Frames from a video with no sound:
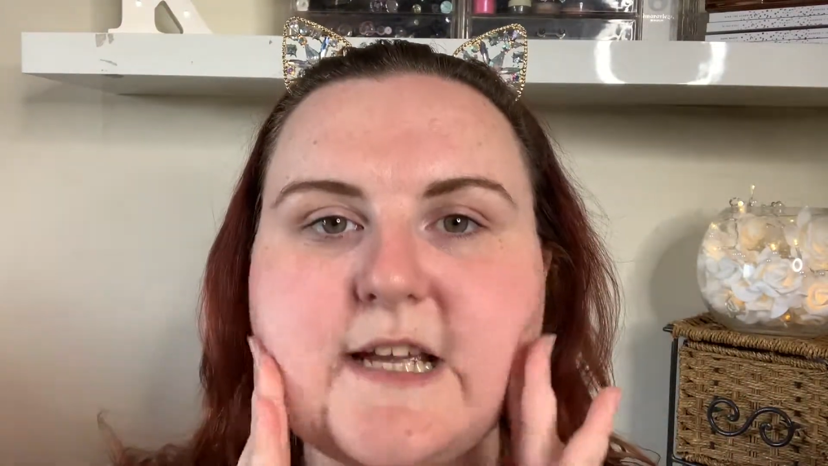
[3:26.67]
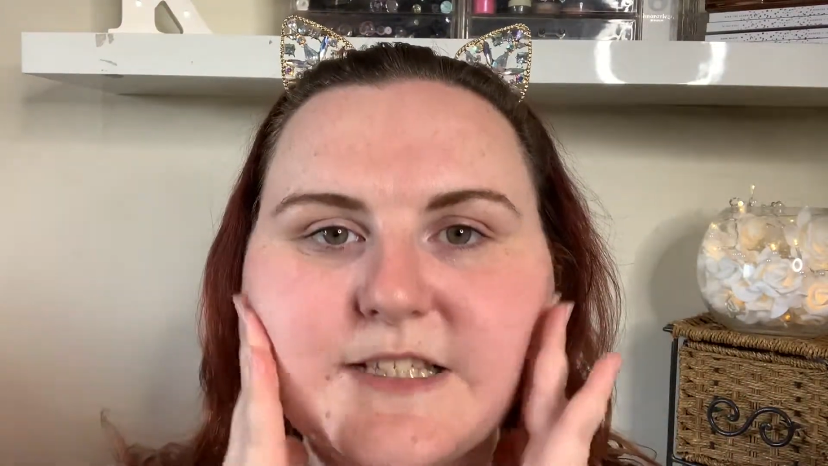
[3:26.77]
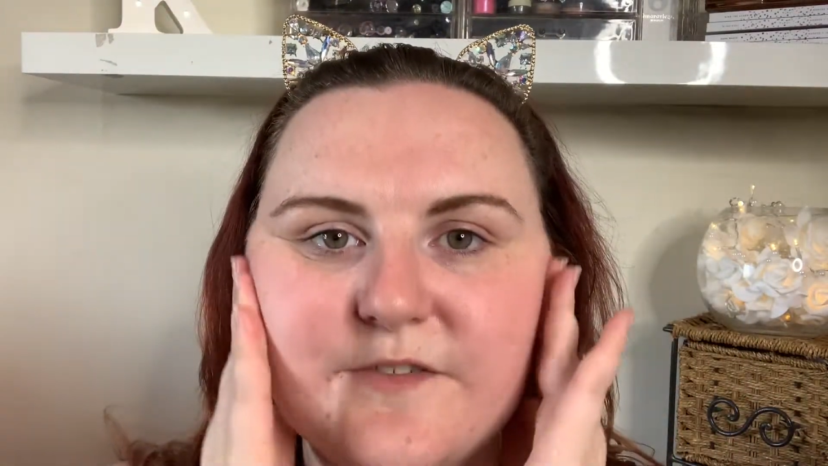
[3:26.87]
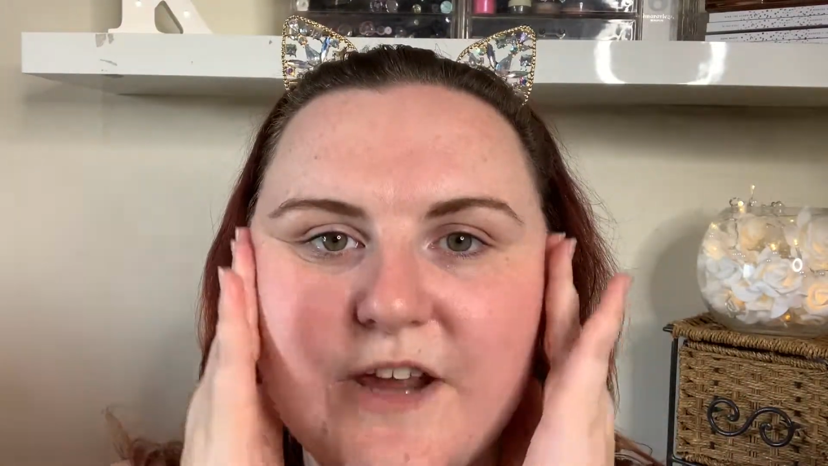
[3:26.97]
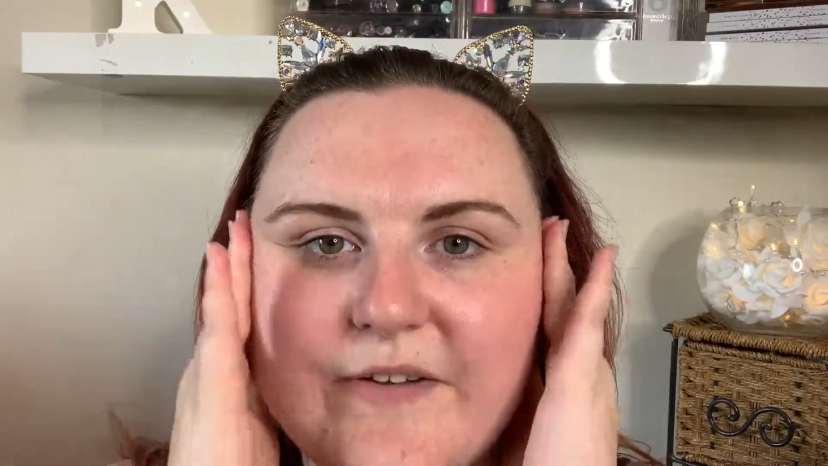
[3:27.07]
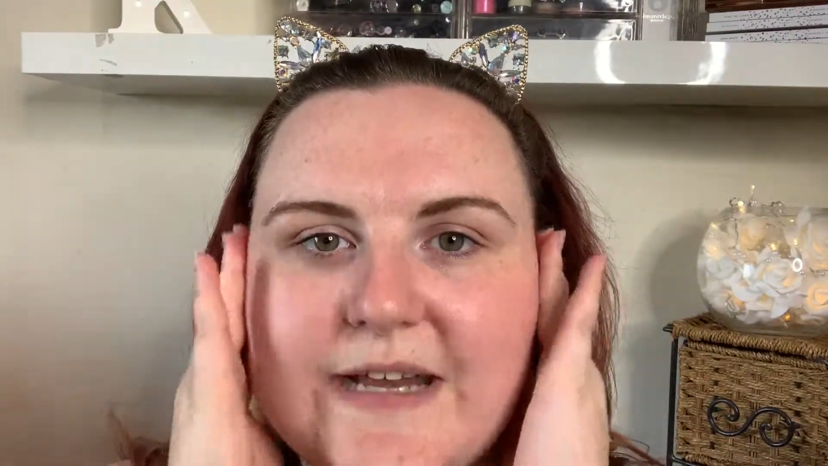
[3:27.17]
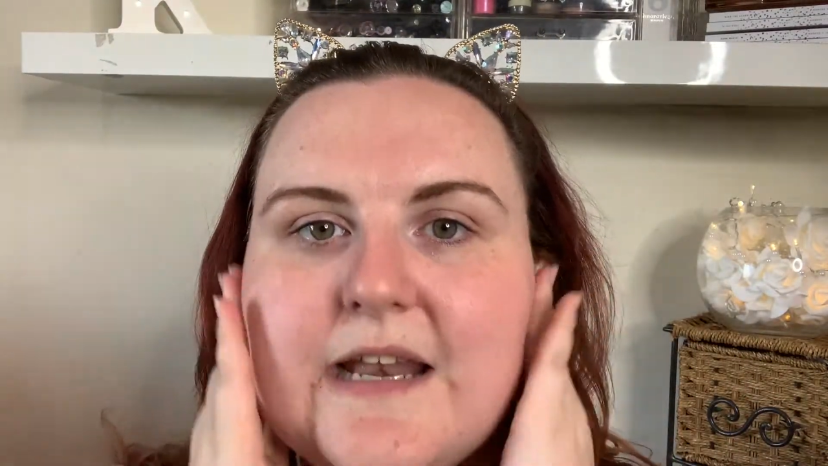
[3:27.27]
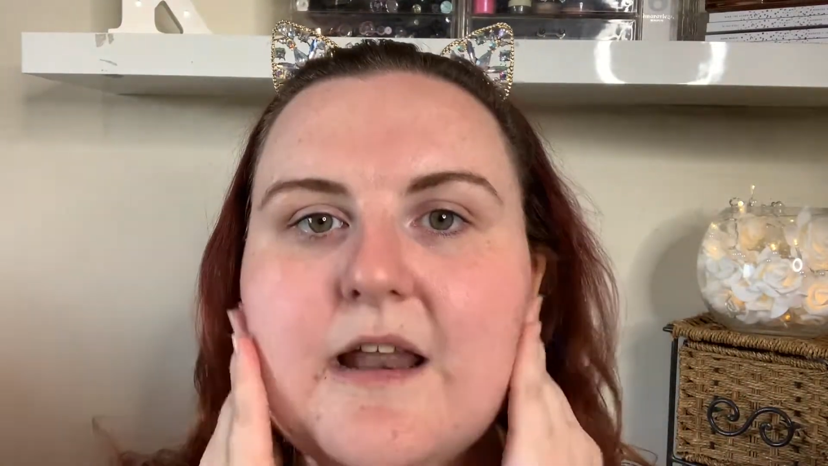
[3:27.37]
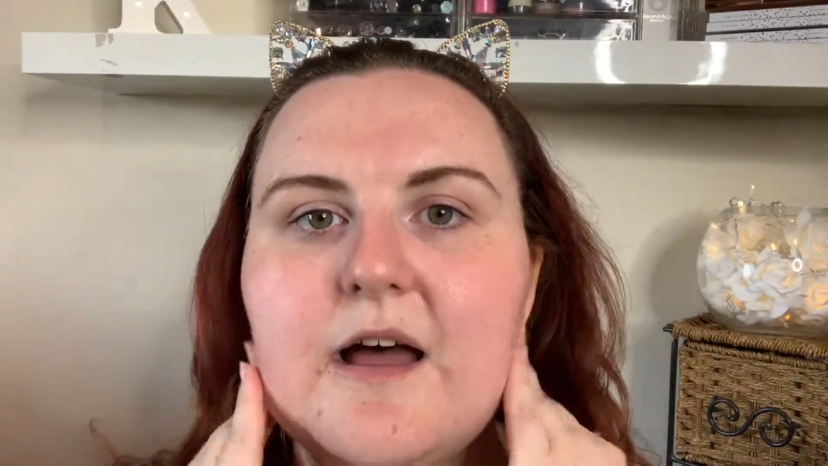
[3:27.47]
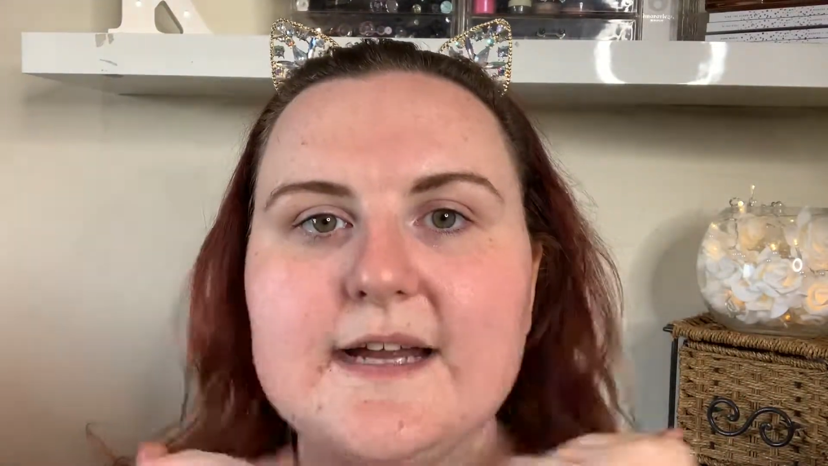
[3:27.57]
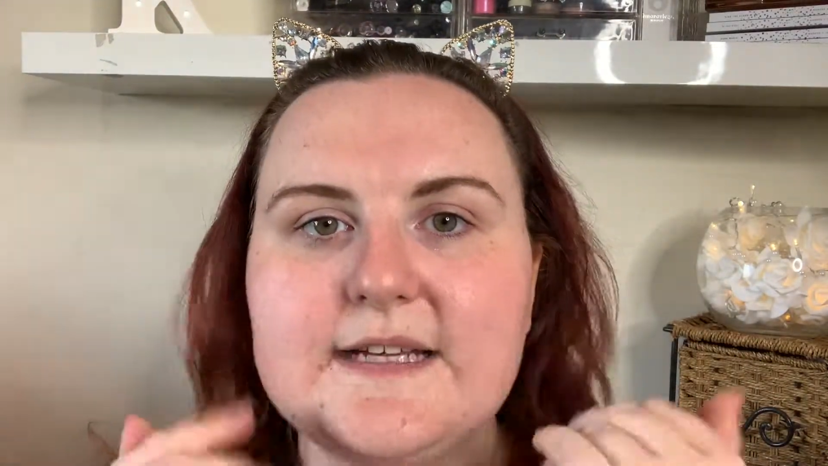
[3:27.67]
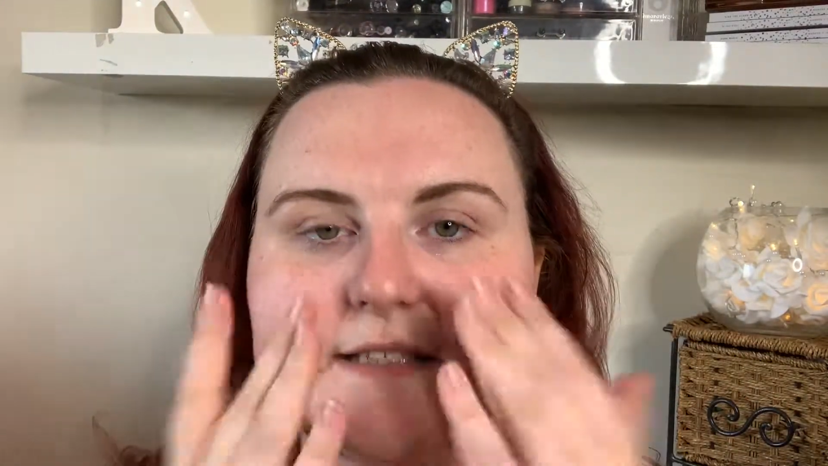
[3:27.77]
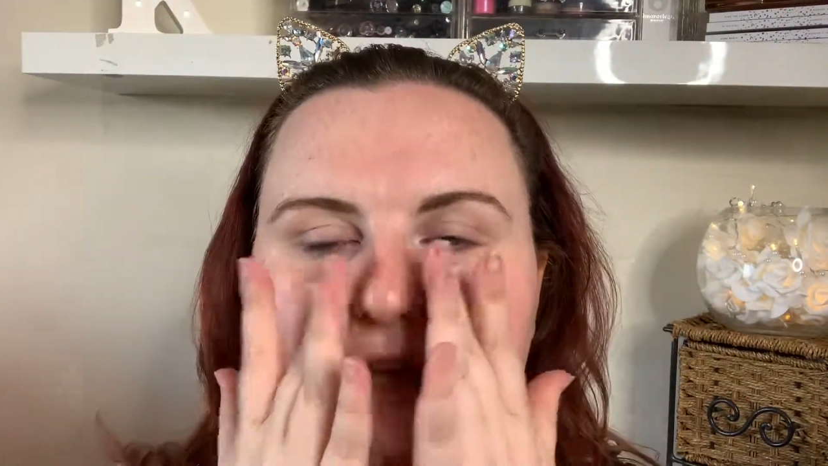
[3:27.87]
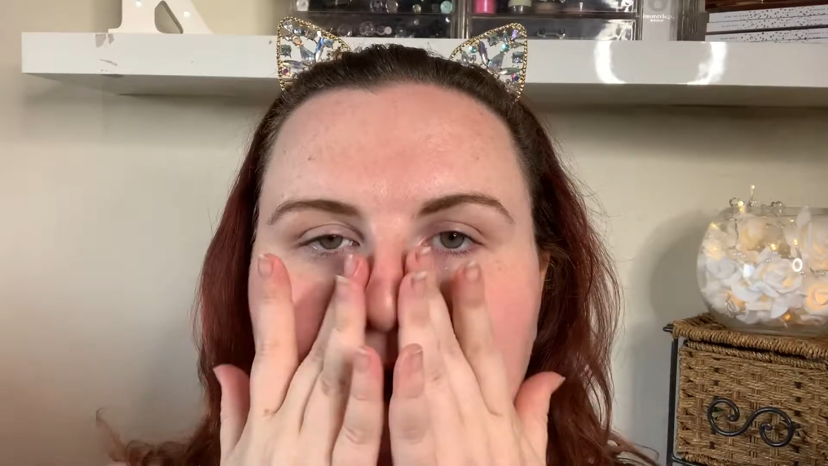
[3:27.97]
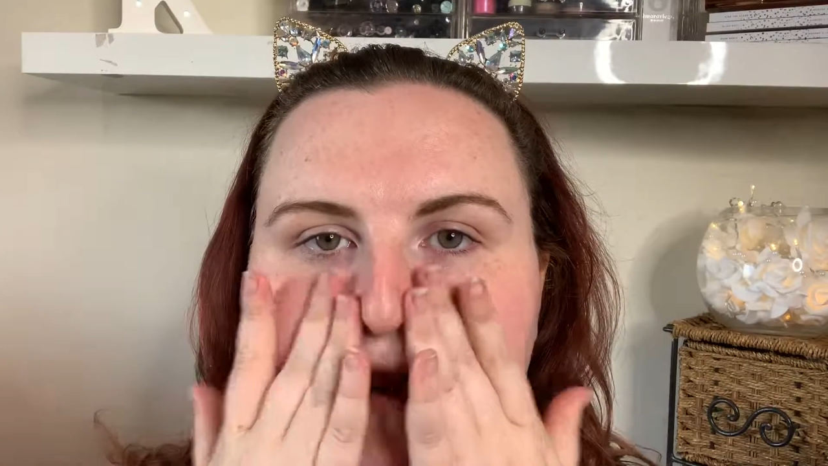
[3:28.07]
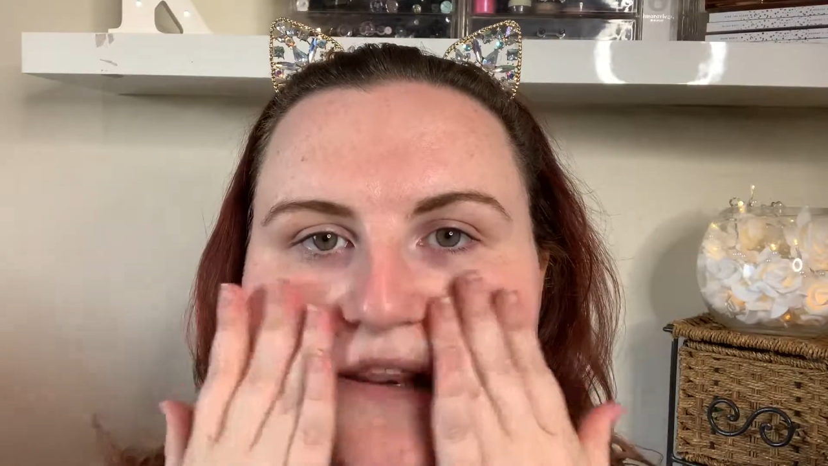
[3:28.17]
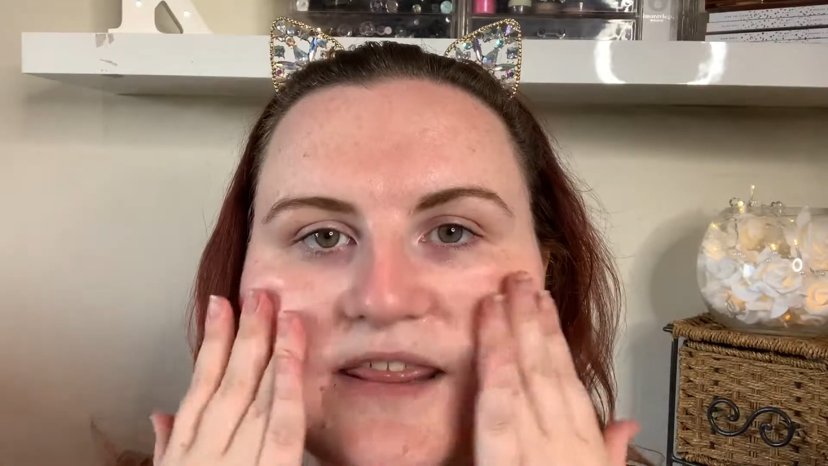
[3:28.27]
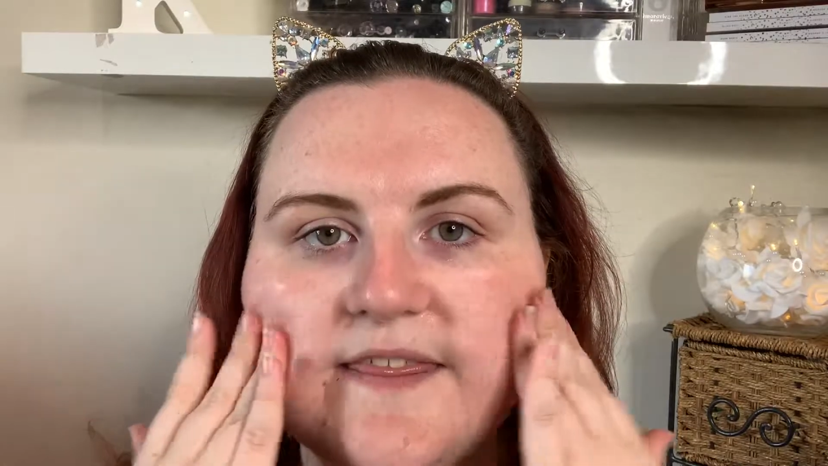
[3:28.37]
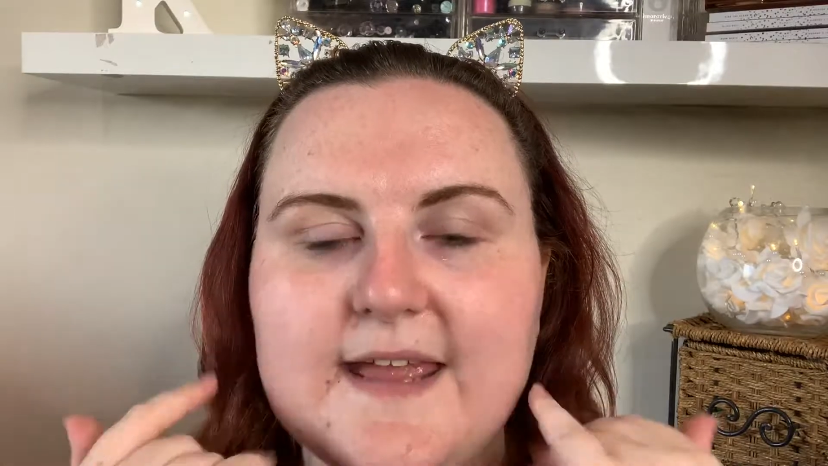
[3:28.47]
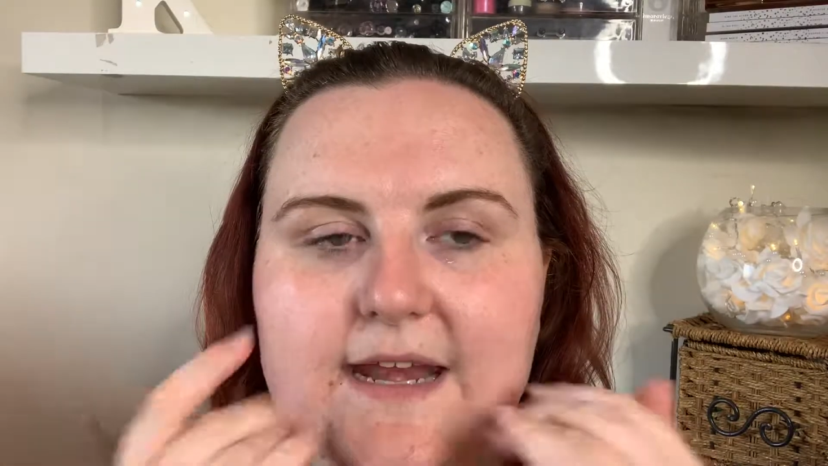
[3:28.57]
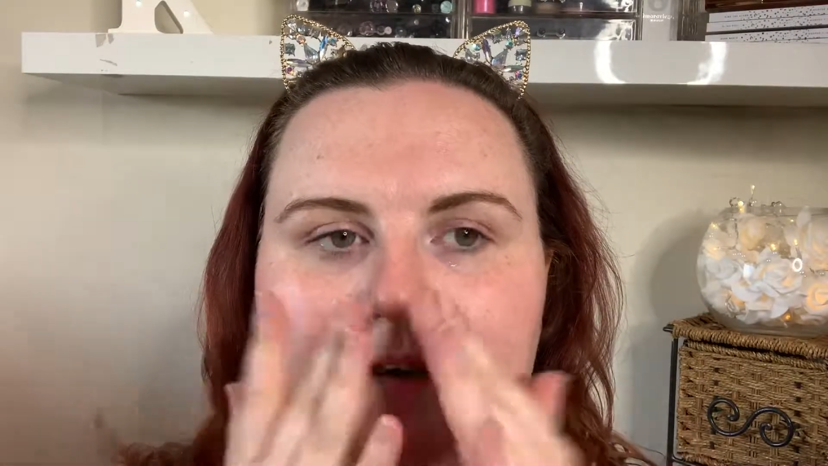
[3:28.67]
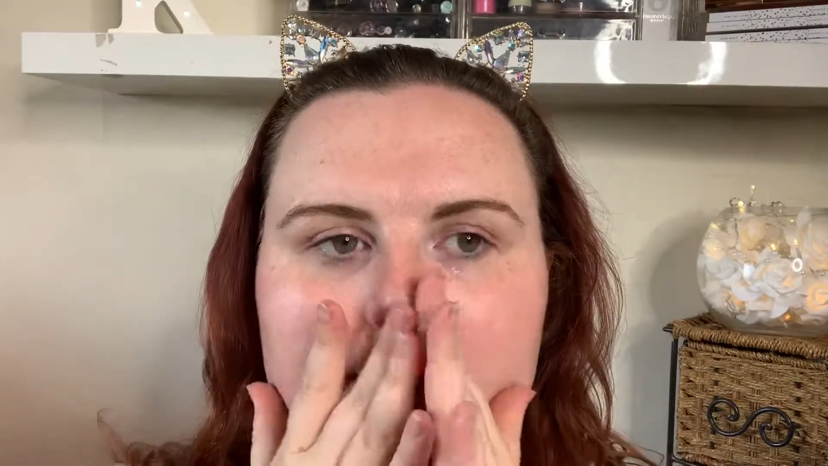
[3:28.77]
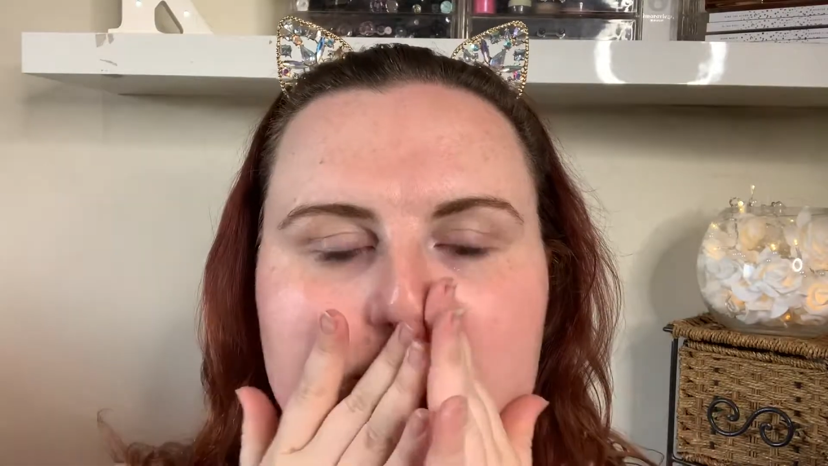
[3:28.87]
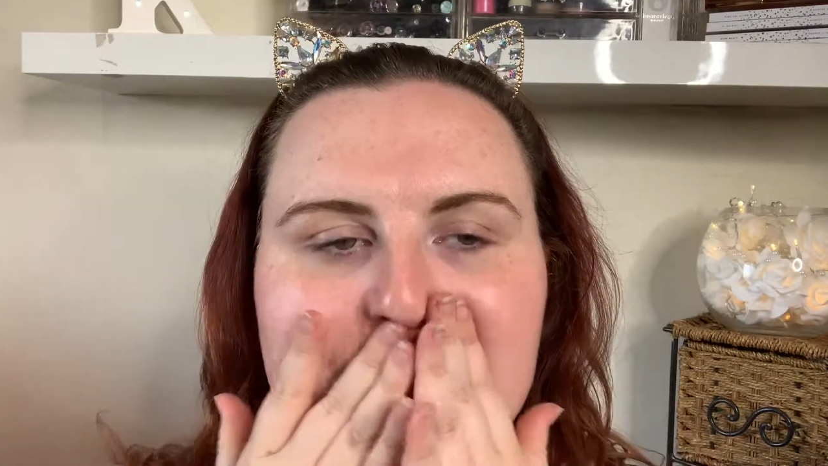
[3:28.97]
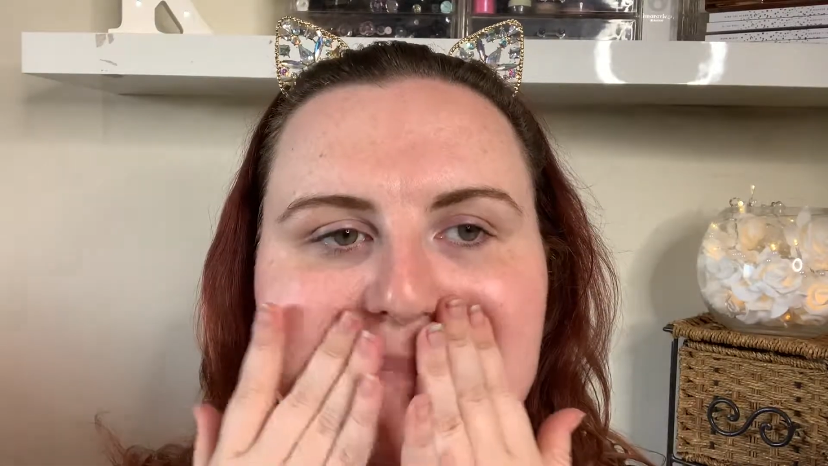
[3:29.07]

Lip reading: It's very light and thin,